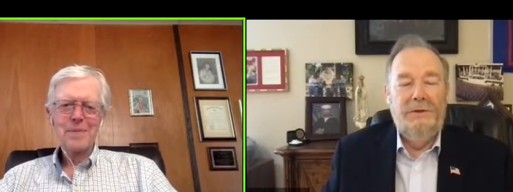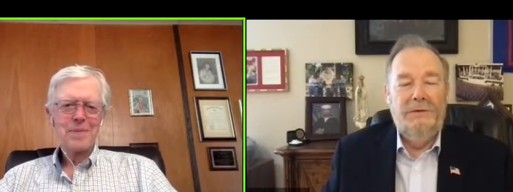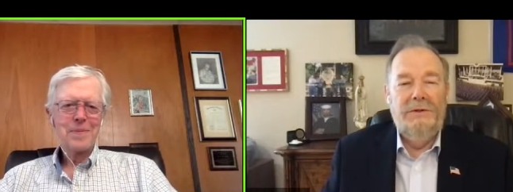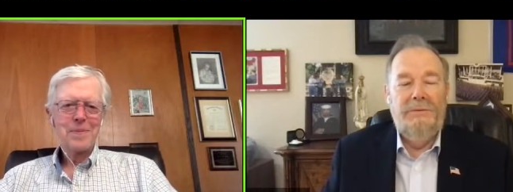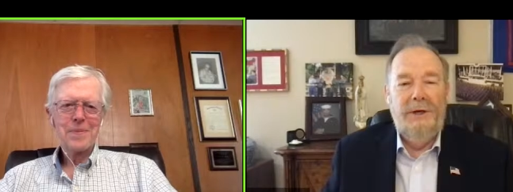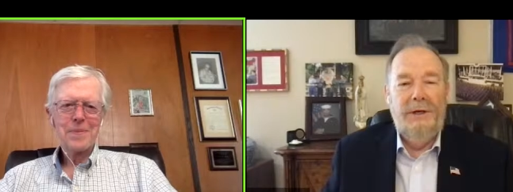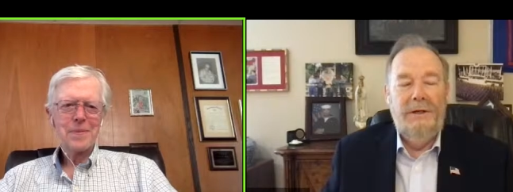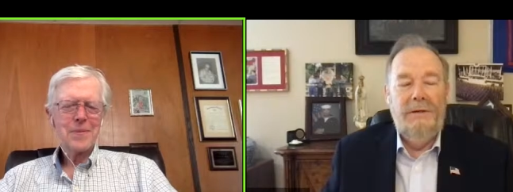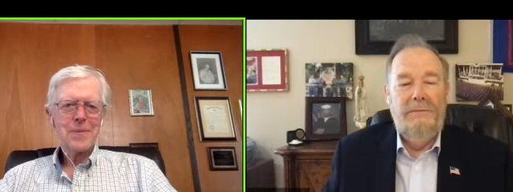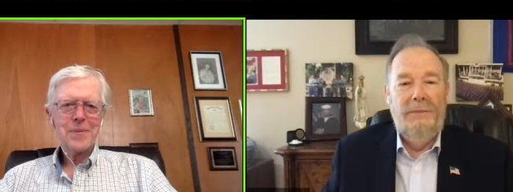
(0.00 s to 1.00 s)
Speaker 1: Joseph
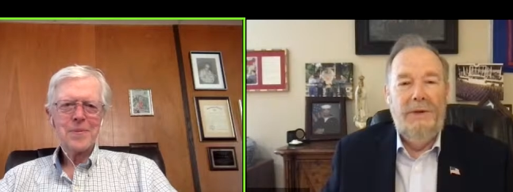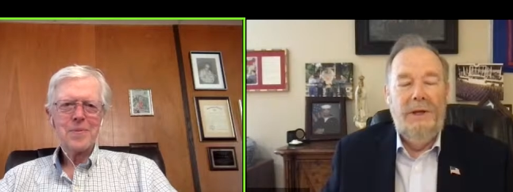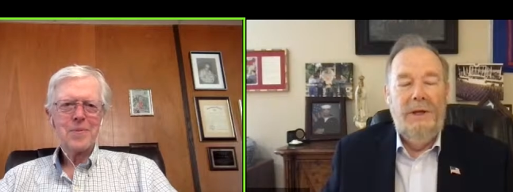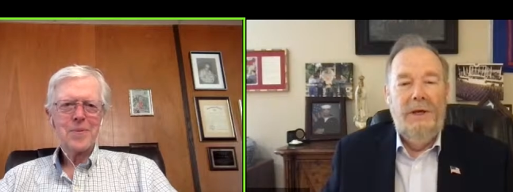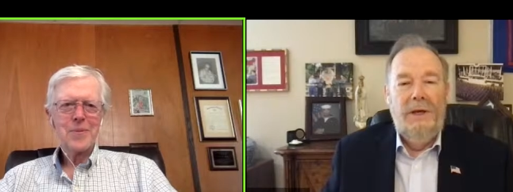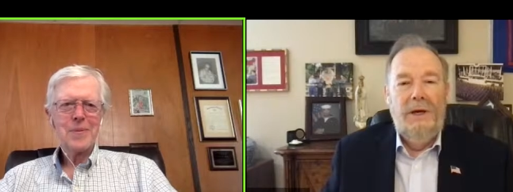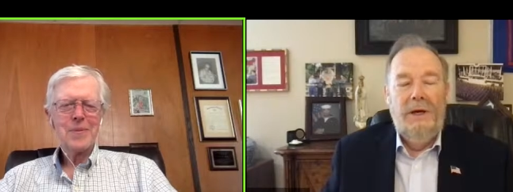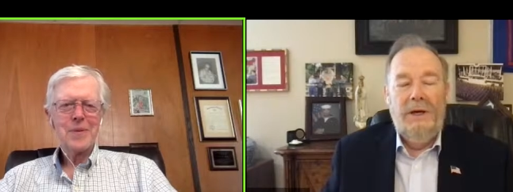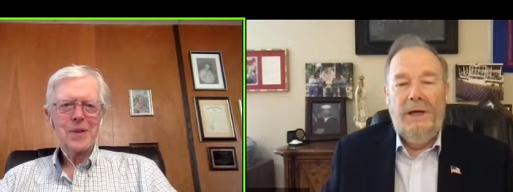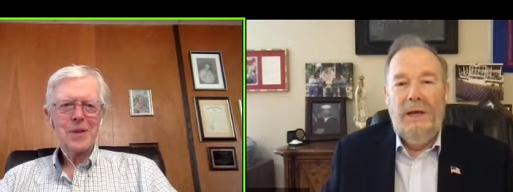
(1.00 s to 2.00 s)
Biden
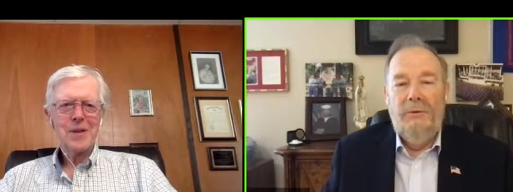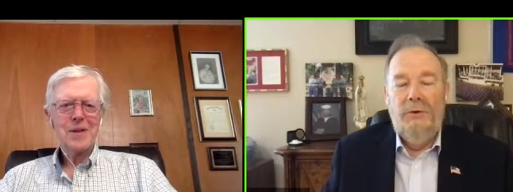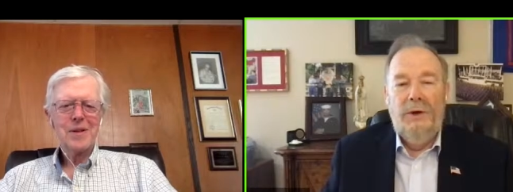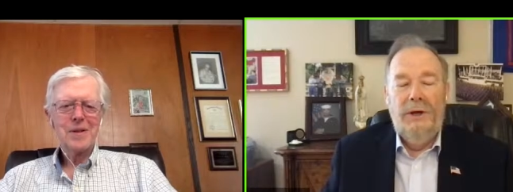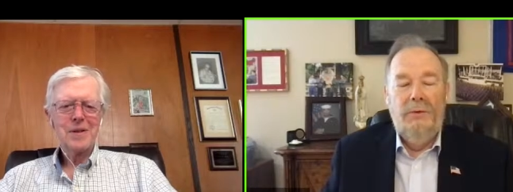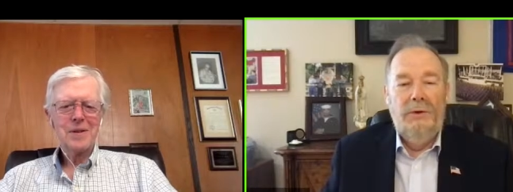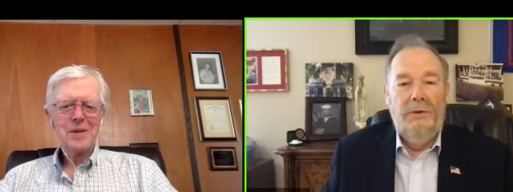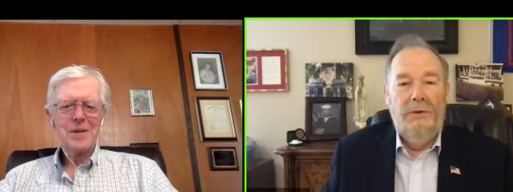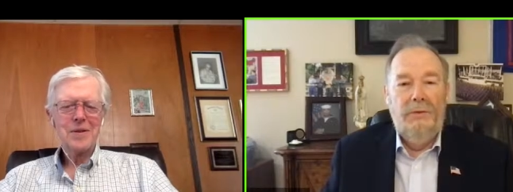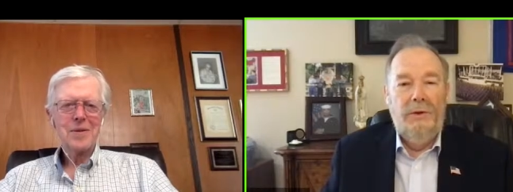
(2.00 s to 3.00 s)
uh, came away with
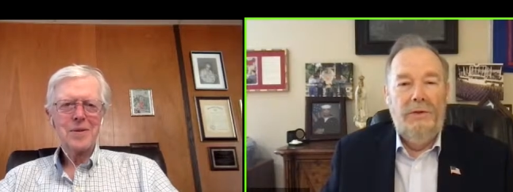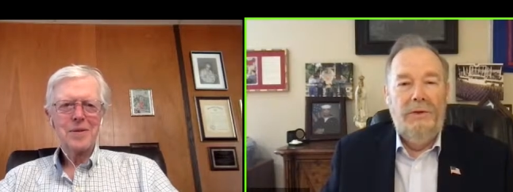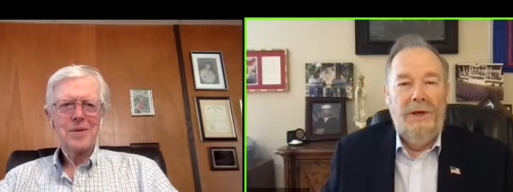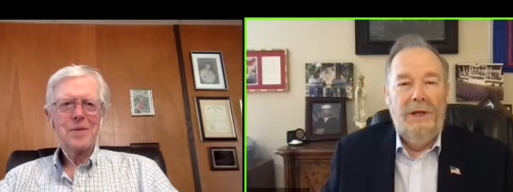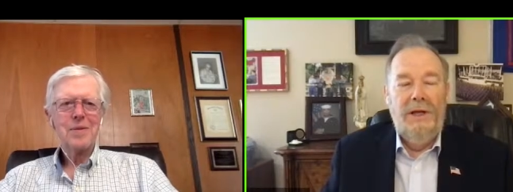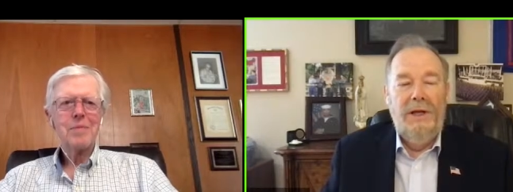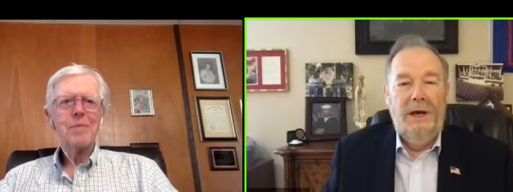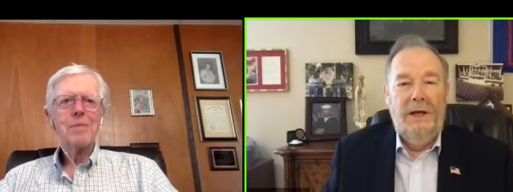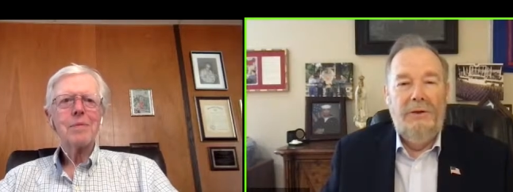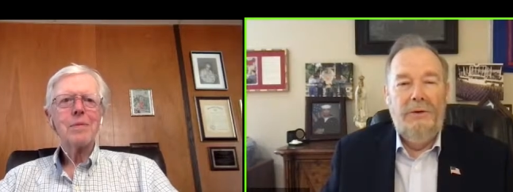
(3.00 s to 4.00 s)
with any
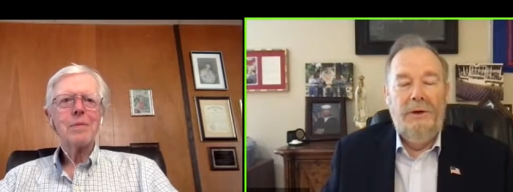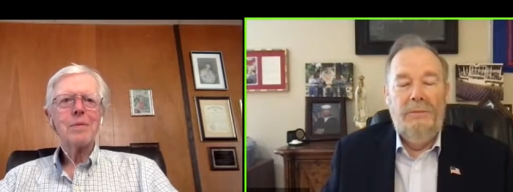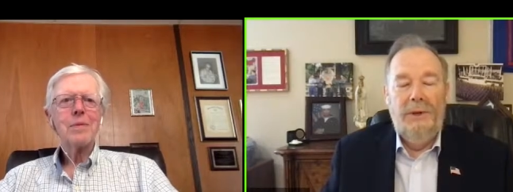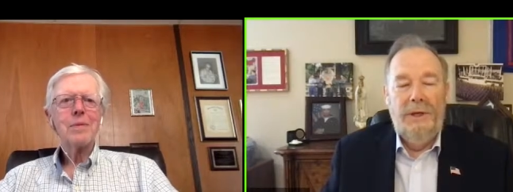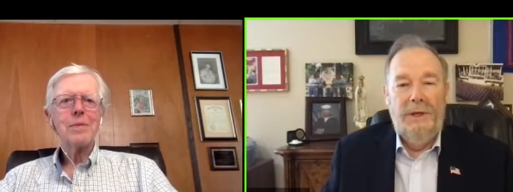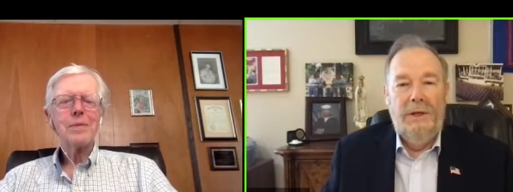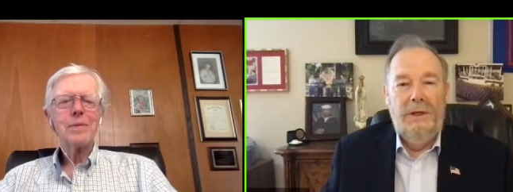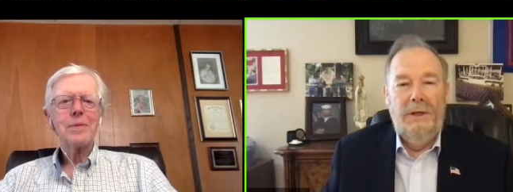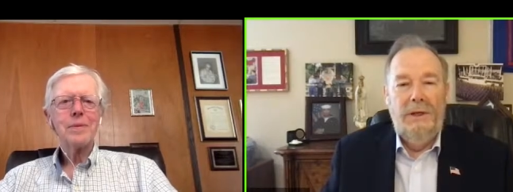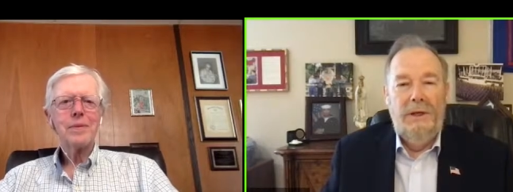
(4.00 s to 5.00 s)
other
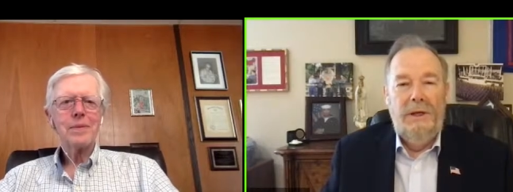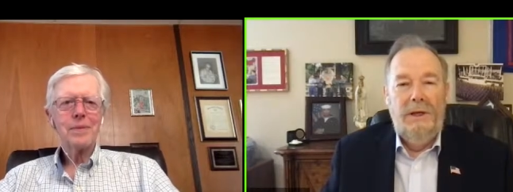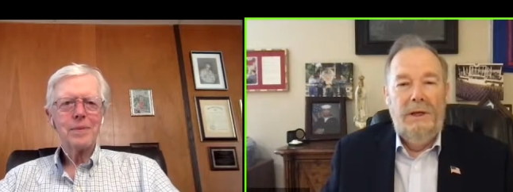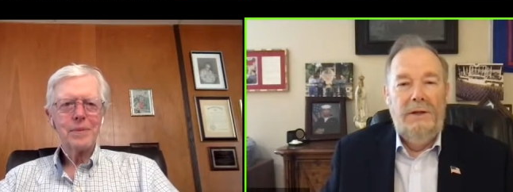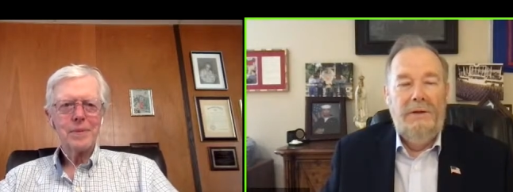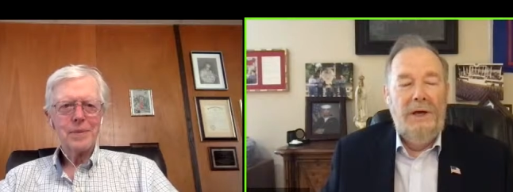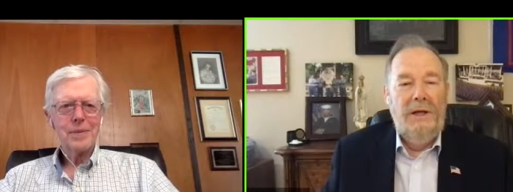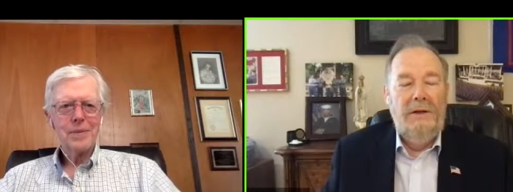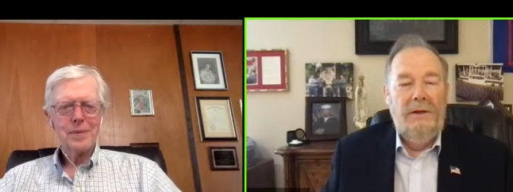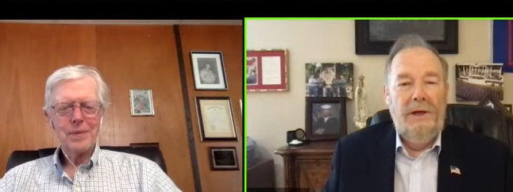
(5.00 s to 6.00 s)
opinion
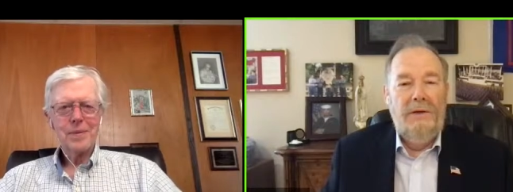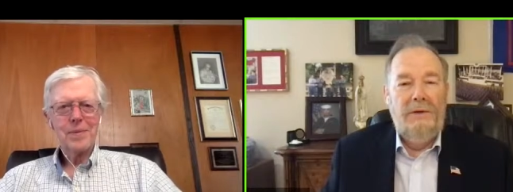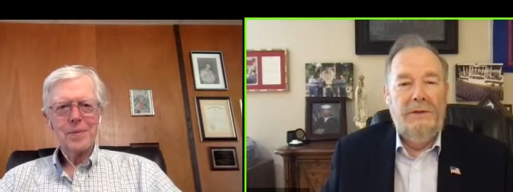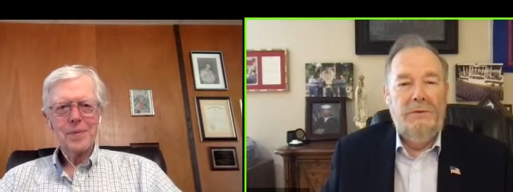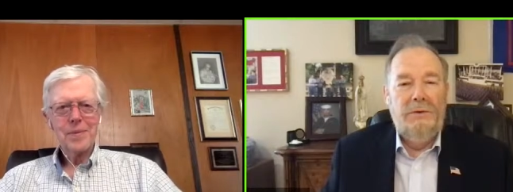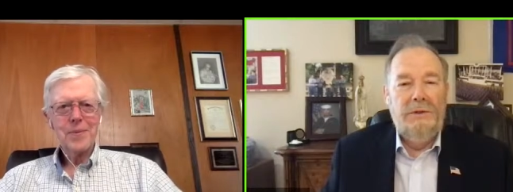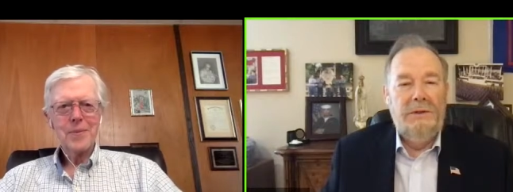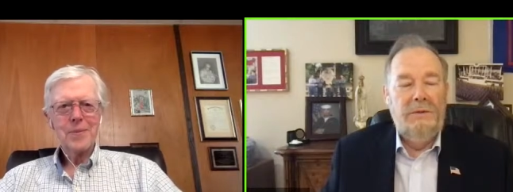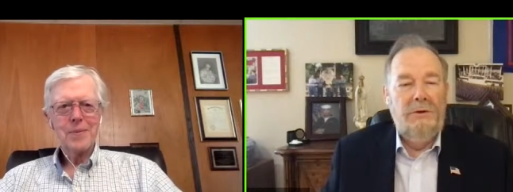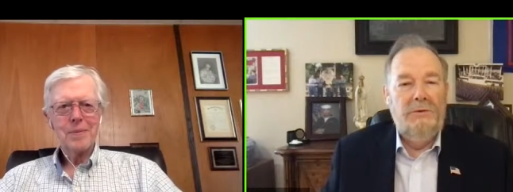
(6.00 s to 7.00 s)
than that this was
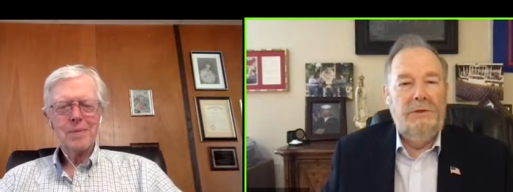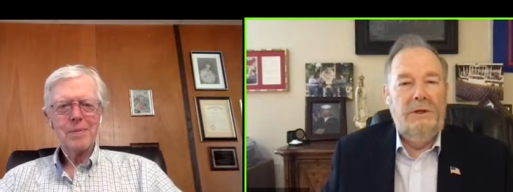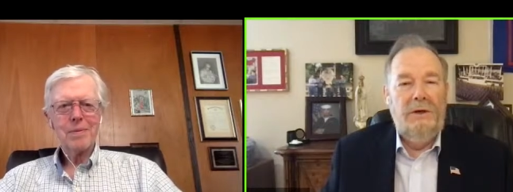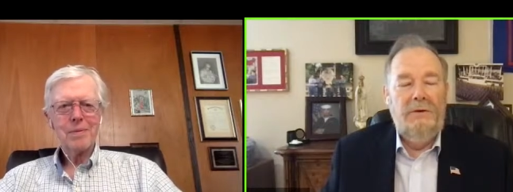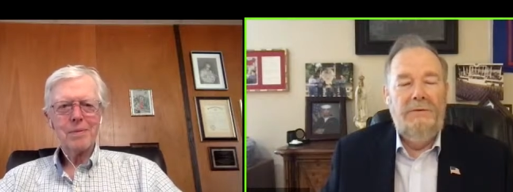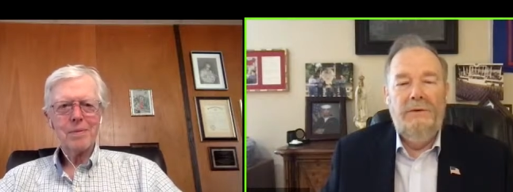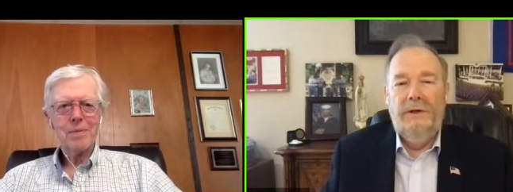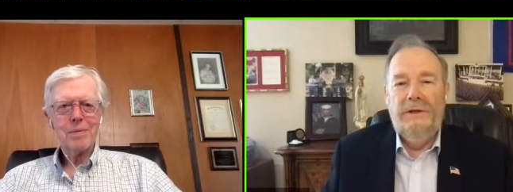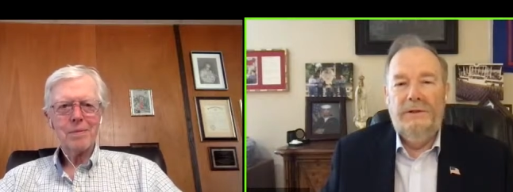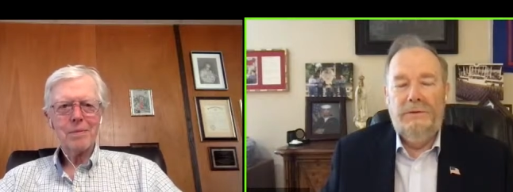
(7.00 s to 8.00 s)
the most
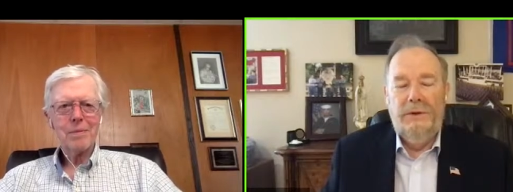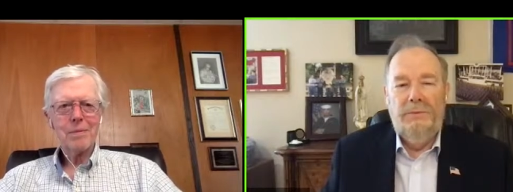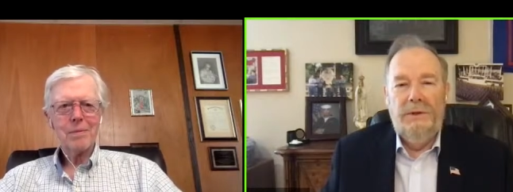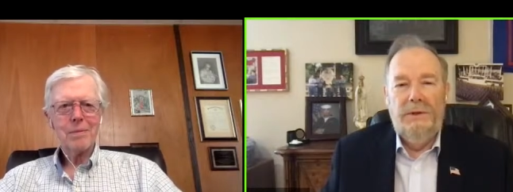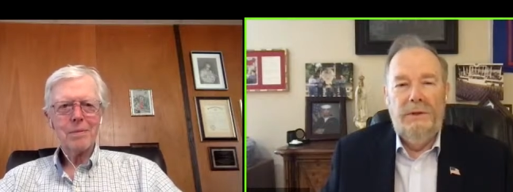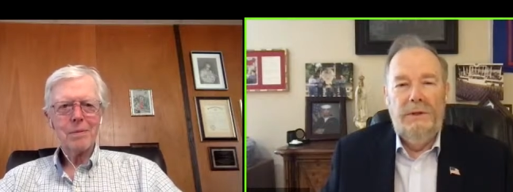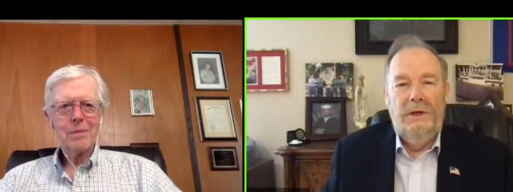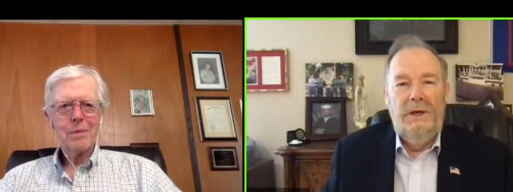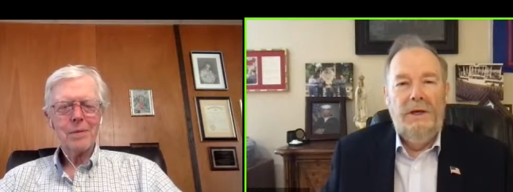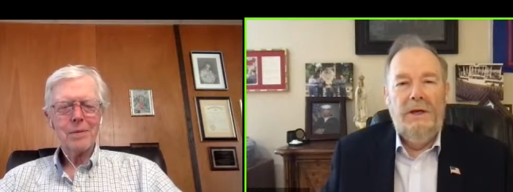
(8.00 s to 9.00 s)
carefully scripted,
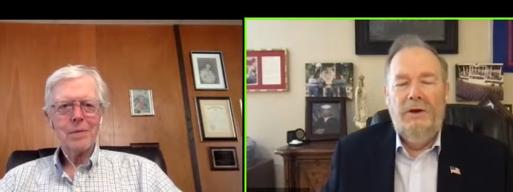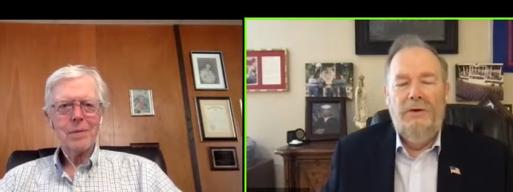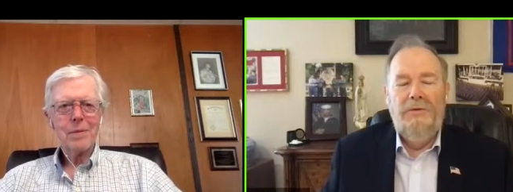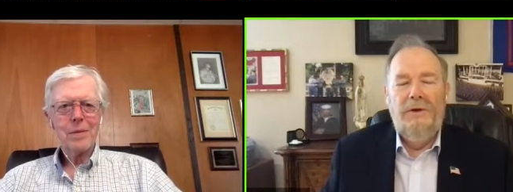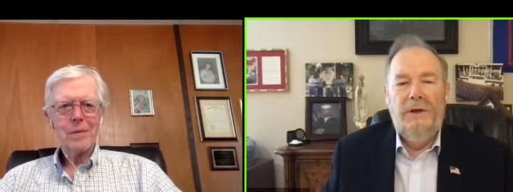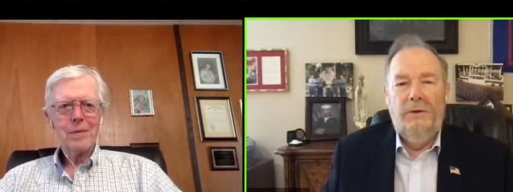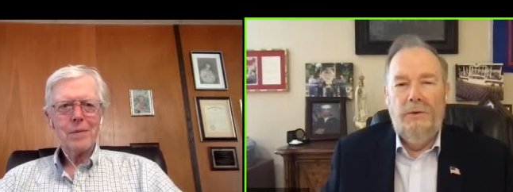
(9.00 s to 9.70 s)
carefully